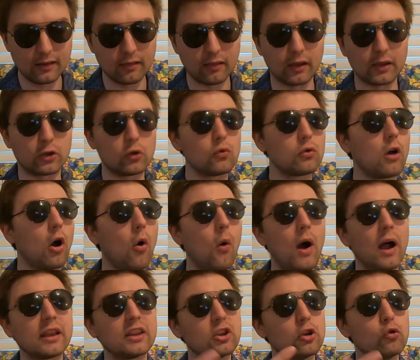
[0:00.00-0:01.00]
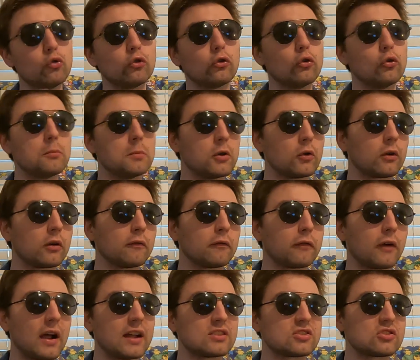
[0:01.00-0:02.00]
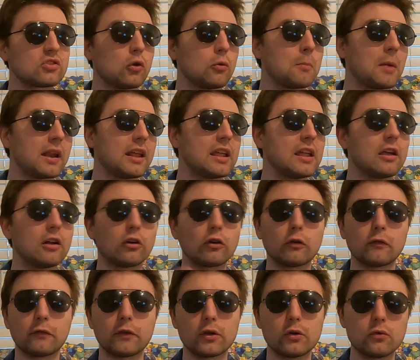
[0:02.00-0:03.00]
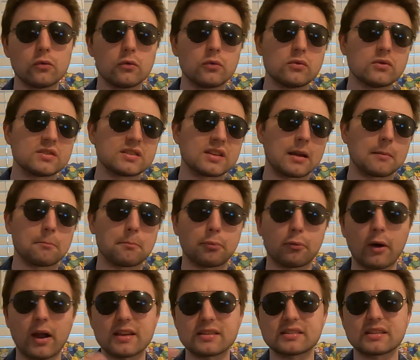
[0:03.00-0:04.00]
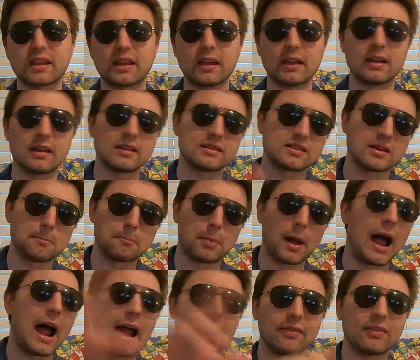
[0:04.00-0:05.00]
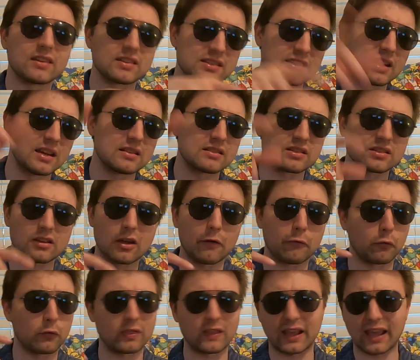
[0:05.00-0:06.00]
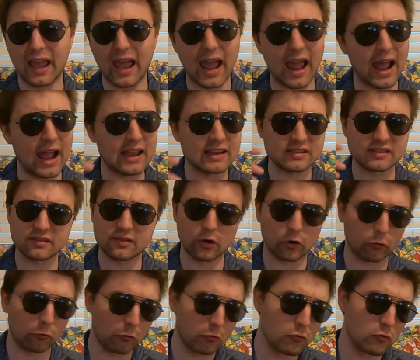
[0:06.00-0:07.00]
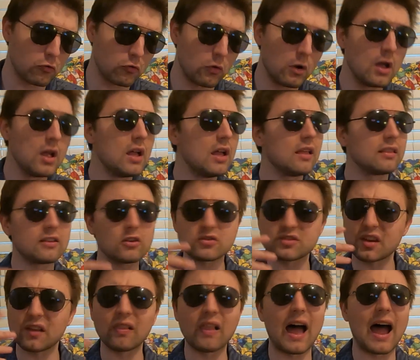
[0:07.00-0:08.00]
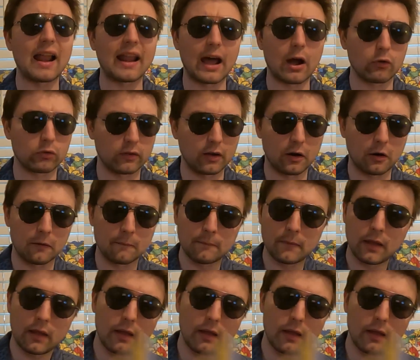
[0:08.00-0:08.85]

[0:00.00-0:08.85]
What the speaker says: like, you go on YouTube, you can find so many interviews and press kits and behind-the-scenes stuff with the cast, the crew. There's a lot out there.